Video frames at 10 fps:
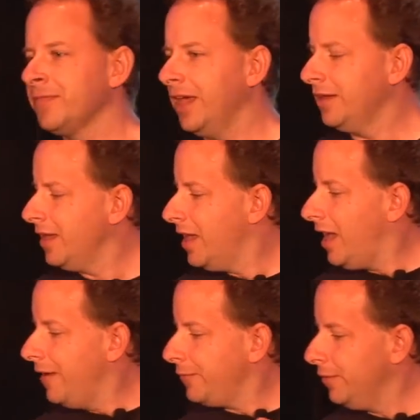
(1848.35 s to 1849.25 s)
And
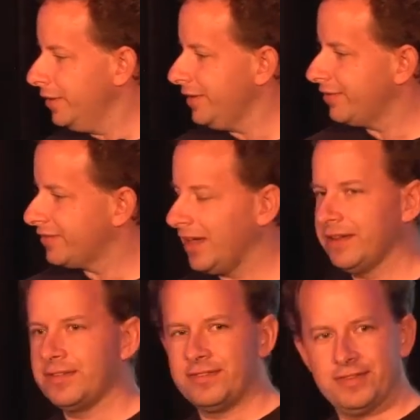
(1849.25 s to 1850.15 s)
I've already
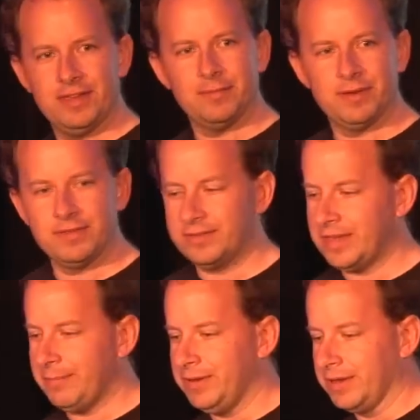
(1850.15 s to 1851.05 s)
started to see a bit of this
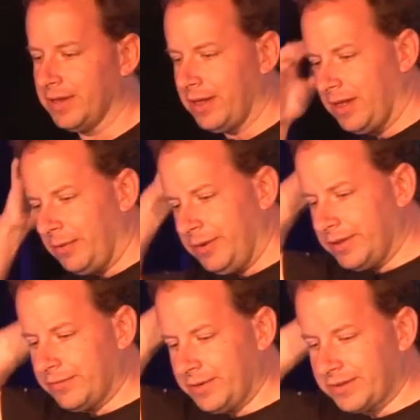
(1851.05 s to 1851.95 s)
happening. I, I want
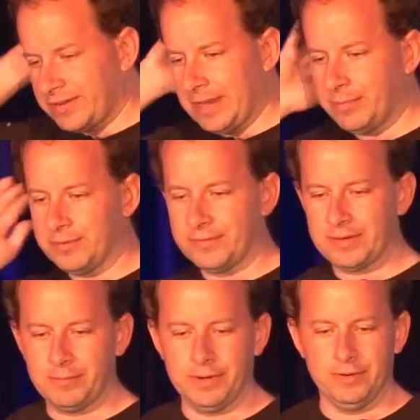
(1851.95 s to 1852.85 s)
to give you an example of
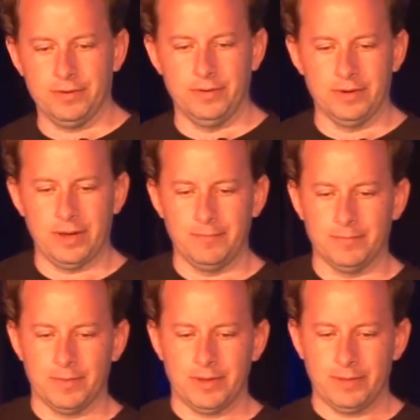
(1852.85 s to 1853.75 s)
someone who I'm,
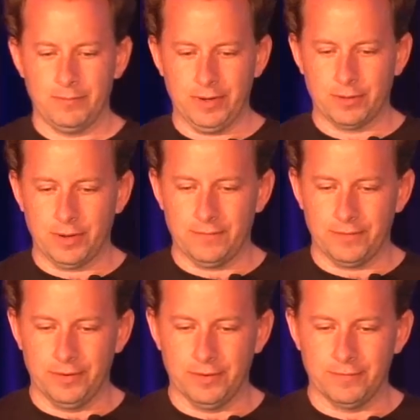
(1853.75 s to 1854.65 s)
I'm really quite
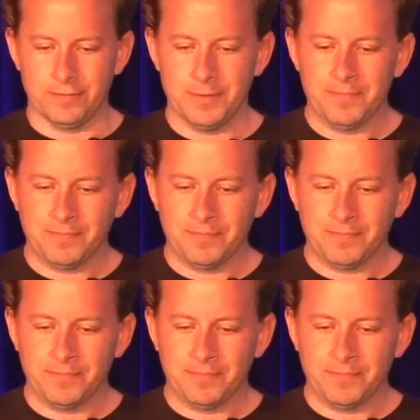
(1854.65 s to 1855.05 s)
fond of.